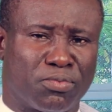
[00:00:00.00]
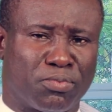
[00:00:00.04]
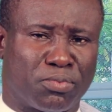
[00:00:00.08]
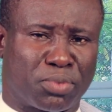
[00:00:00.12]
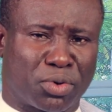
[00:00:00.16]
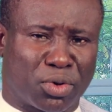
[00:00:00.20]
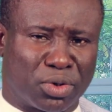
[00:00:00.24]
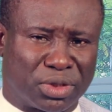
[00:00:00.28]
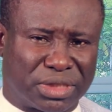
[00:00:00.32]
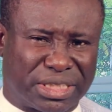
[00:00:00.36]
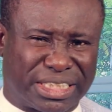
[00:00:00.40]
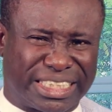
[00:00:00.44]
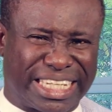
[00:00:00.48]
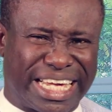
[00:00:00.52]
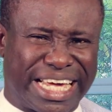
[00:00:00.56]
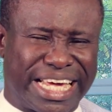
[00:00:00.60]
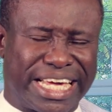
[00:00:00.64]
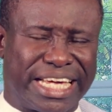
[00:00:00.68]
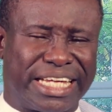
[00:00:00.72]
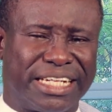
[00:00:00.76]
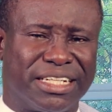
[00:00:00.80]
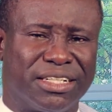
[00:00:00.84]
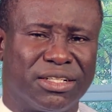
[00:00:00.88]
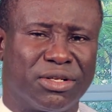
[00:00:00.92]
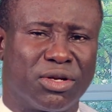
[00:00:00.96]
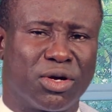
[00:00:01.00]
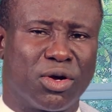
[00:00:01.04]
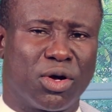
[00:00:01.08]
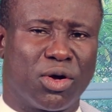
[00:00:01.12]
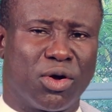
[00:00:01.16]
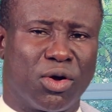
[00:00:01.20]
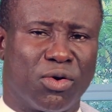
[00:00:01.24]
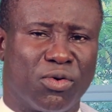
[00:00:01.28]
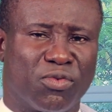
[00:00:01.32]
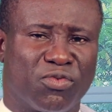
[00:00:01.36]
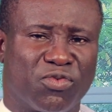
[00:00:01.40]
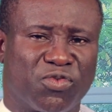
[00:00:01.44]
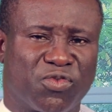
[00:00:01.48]
protein
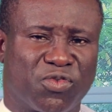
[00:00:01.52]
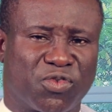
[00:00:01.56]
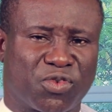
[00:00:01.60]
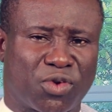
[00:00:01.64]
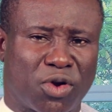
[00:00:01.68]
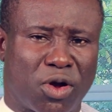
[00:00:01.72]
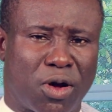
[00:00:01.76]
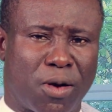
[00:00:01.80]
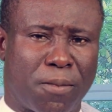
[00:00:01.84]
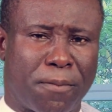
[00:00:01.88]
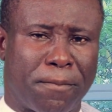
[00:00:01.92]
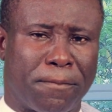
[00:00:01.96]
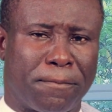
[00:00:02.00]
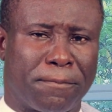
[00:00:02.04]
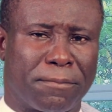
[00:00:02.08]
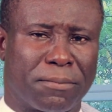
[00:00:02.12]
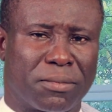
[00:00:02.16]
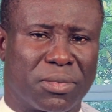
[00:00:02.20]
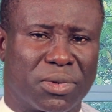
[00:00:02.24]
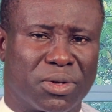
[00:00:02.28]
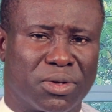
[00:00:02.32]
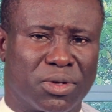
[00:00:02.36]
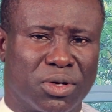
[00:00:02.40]
from